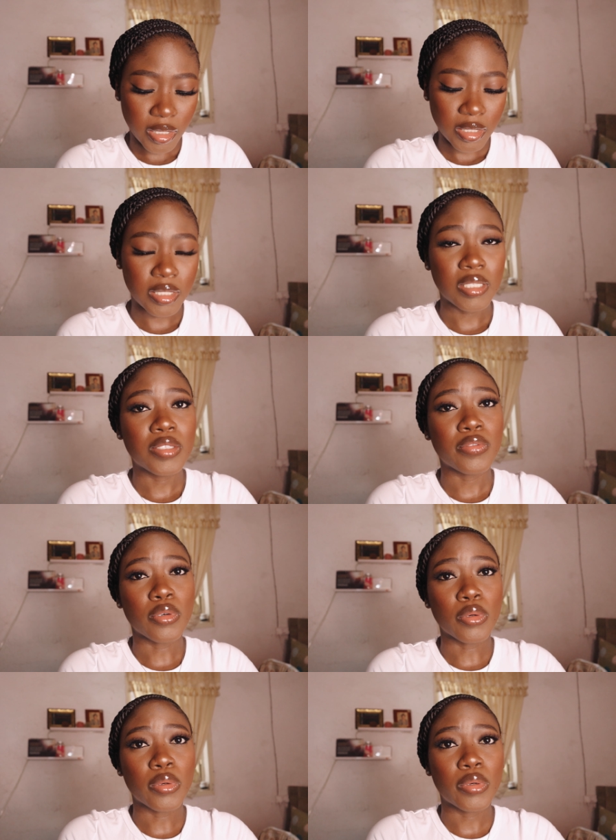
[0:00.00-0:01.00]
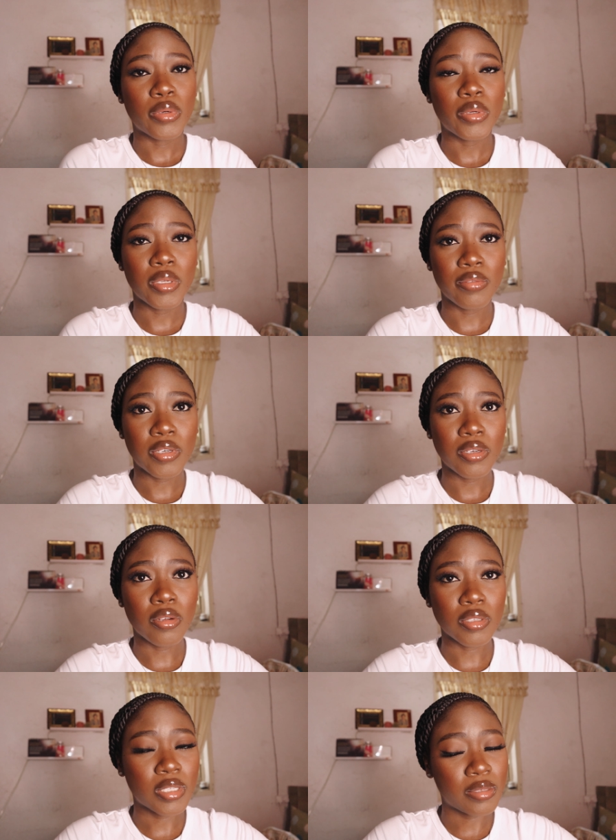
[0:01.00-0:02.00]
planned this for a very
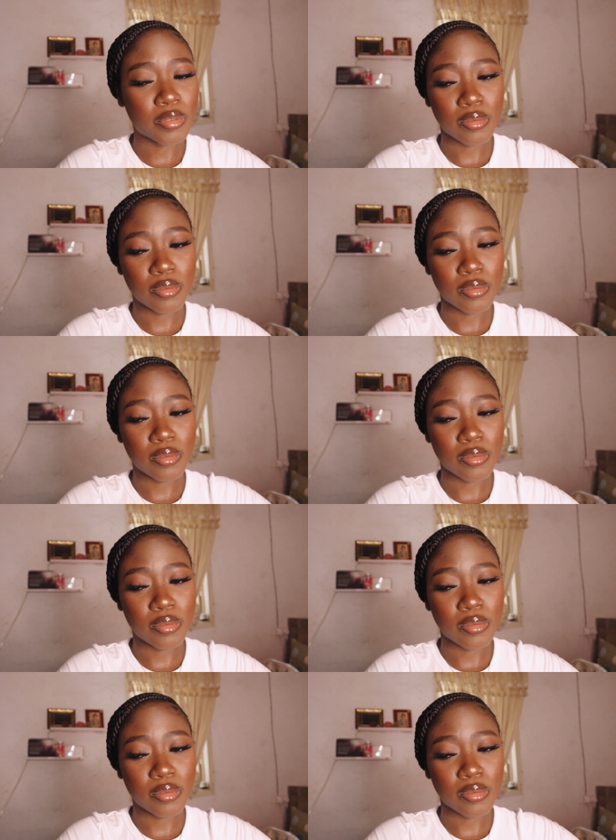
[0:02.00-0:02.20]
long time,